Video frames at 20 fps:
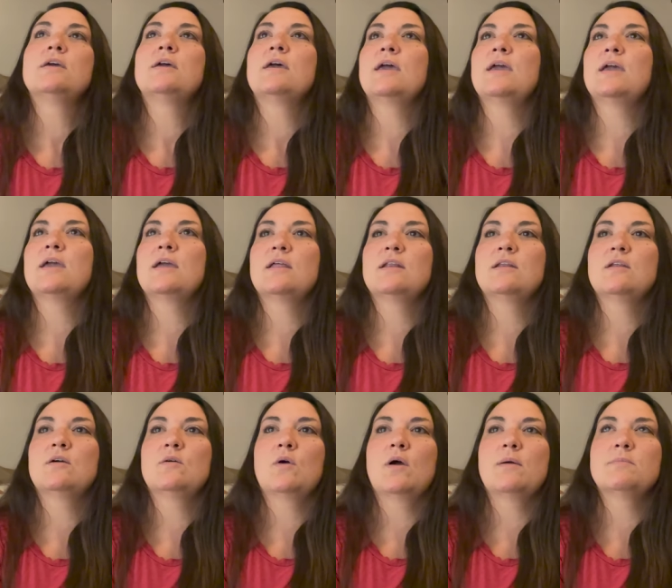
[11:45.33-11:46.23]
And
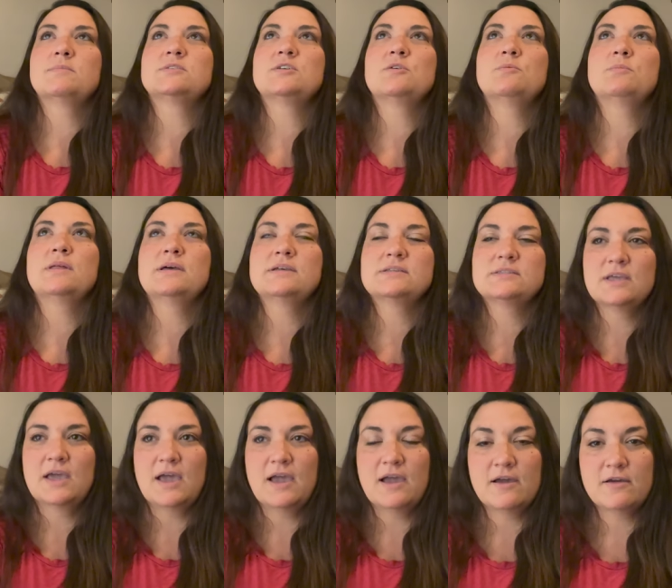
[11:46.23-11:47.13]
I'm so blessed to
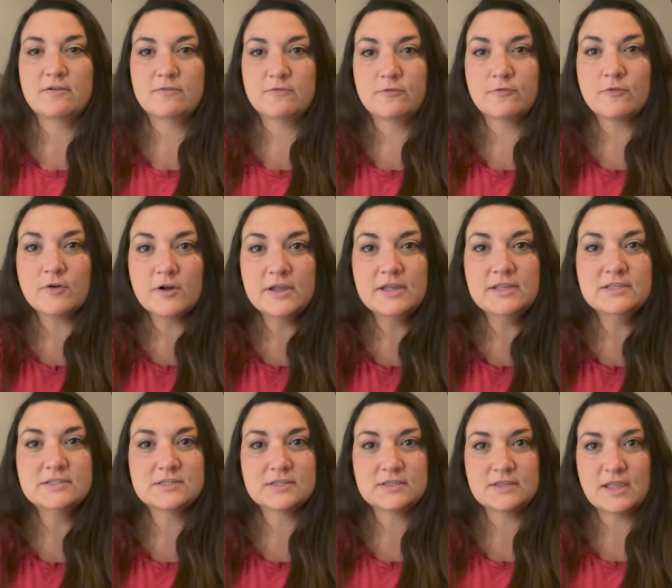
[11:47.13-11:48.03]
have
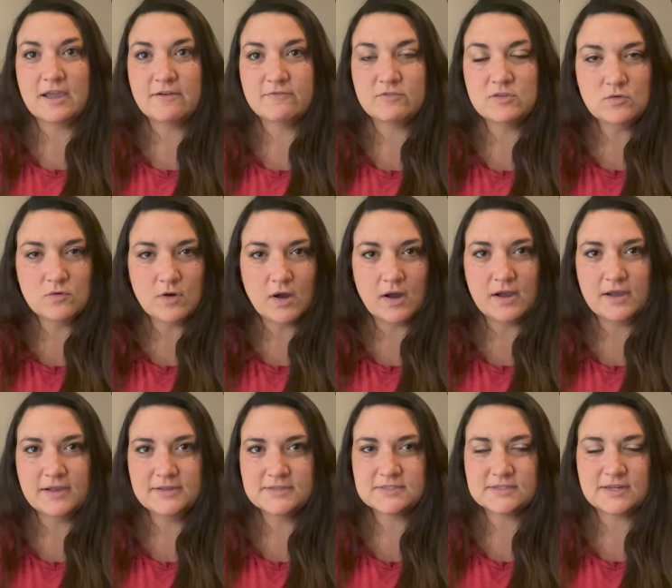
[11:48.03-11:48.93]
friends and have you
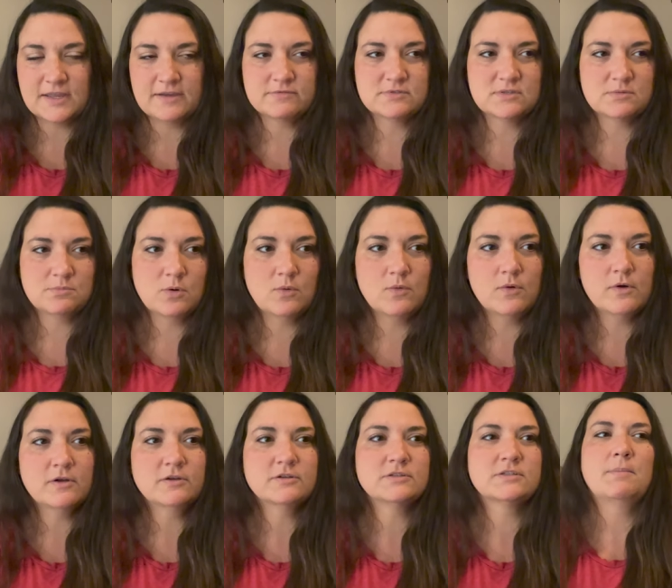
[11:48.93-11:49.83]
guys and have
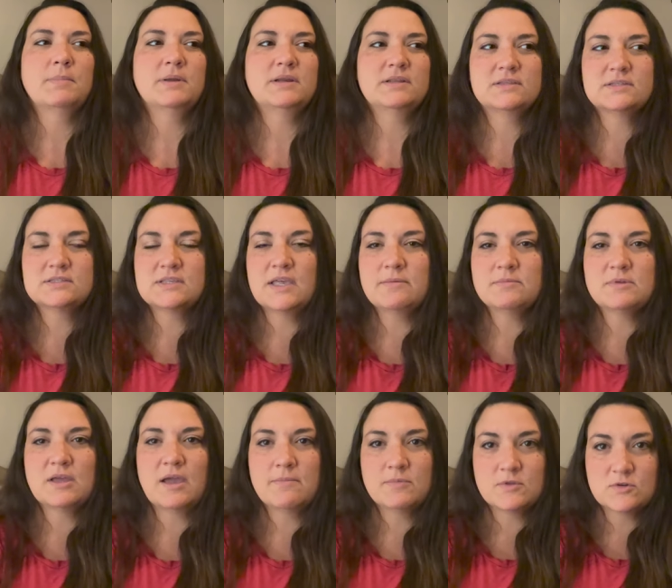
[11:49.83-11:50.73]
support. But at the same
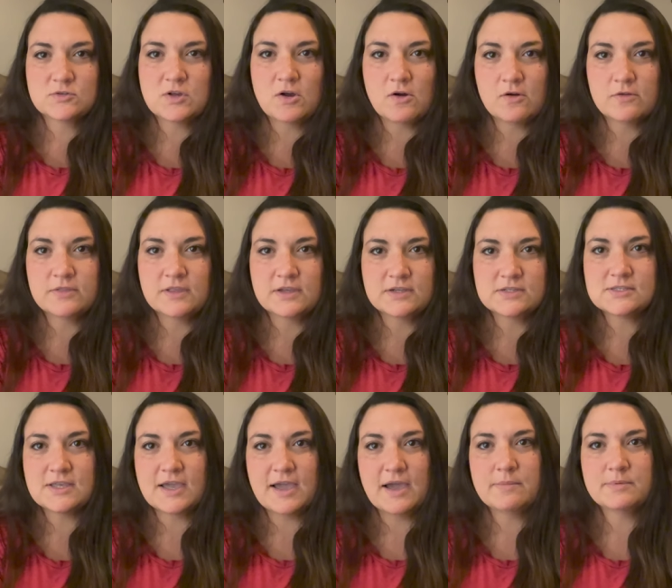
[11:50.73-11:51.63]
time, there's hard things
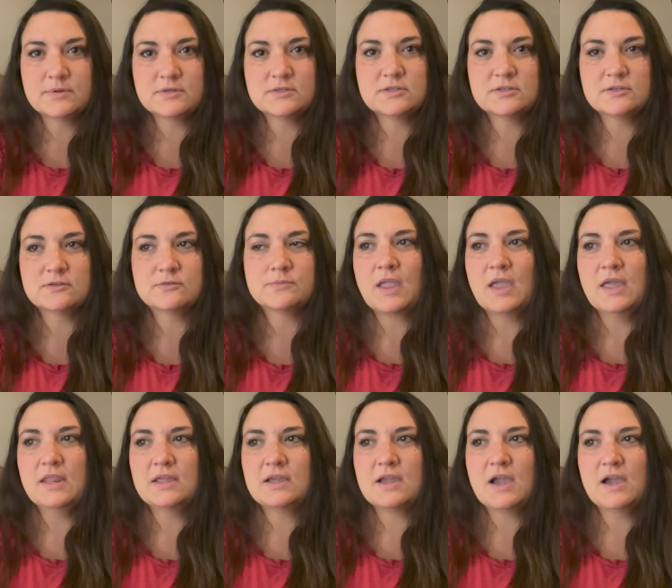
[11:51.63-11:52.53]
that happen too.
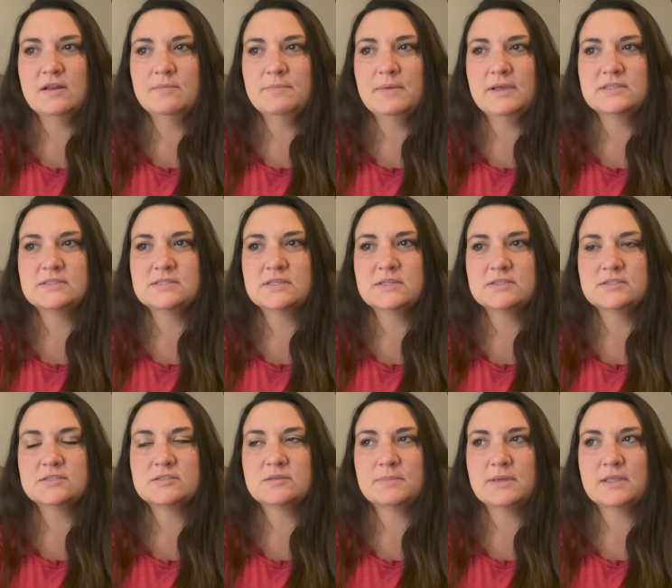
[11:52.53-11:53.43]
And it kind of made
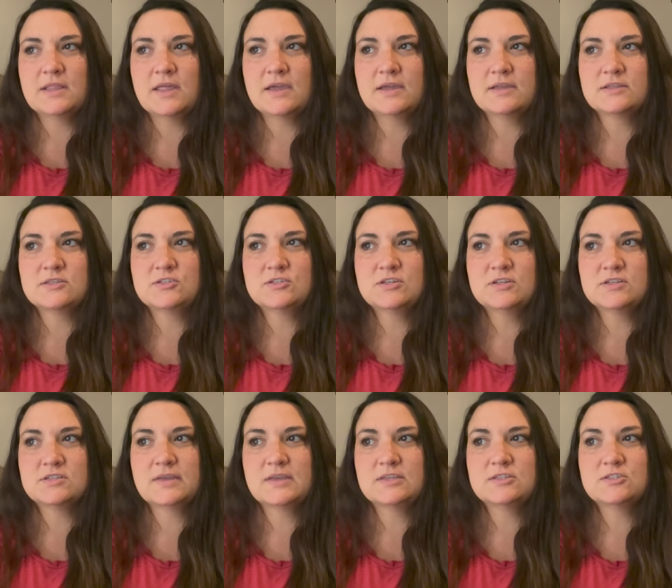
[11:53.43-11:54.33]
sense to me. Like it's
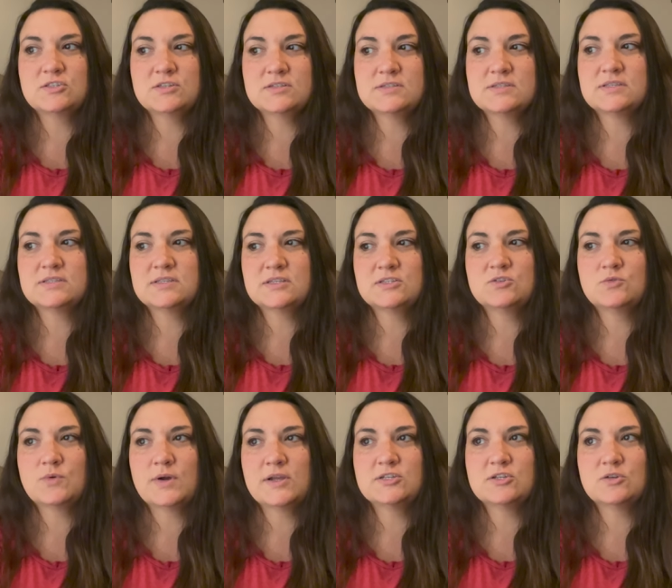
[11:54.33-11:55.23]
just, it's just a
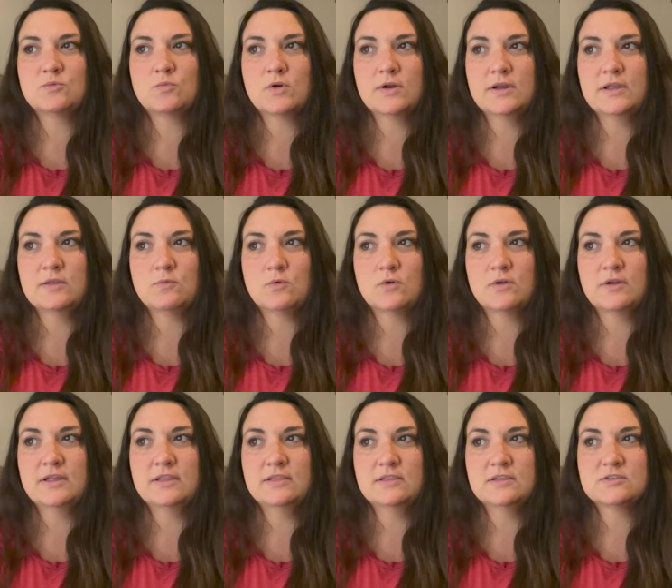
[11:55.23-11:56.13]
situation we're in. We're
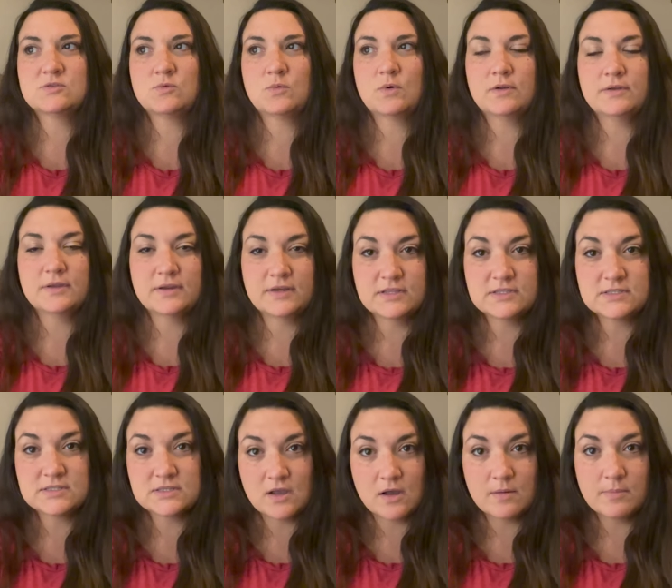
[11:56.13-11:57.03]
in this world and
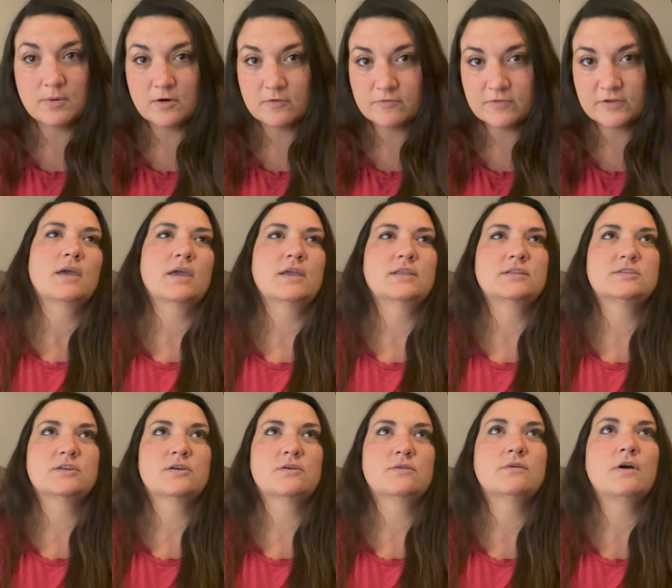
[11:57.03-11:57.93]
it's not perfect. And
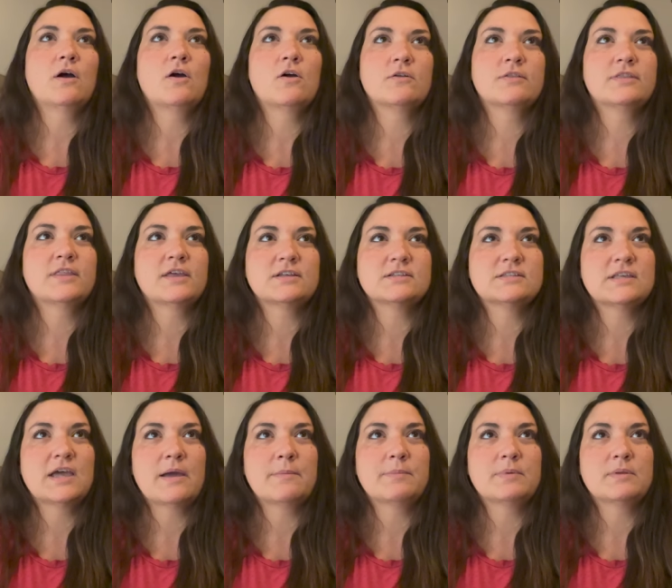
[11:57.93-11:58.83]
so hard things
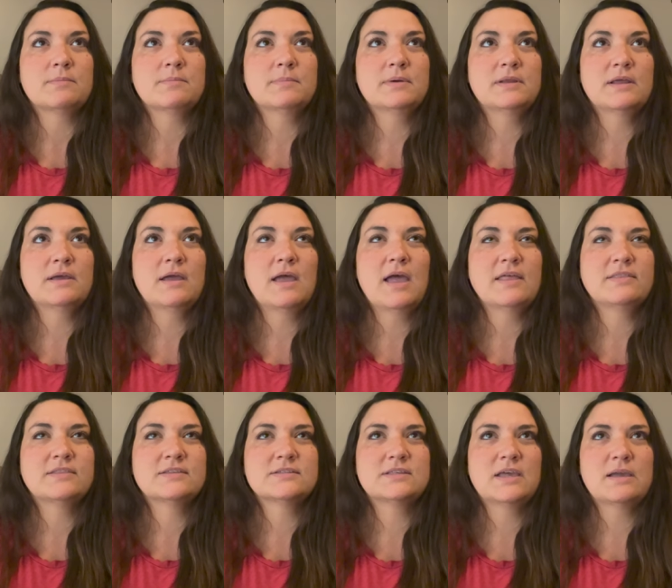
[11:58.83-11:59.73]
happen. But at
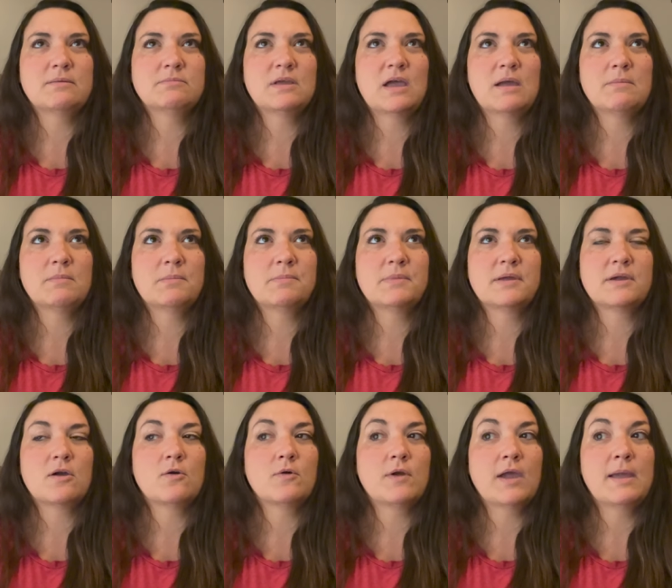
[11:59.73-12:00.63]
the same time, I'm like,
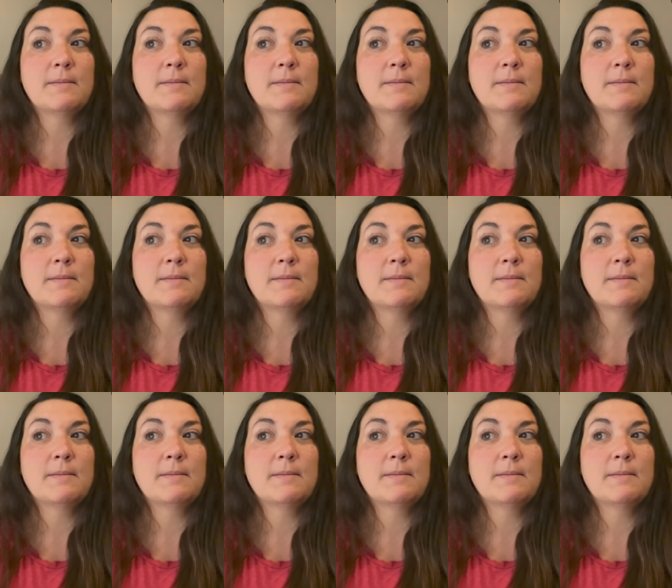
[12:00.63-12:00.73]
okay,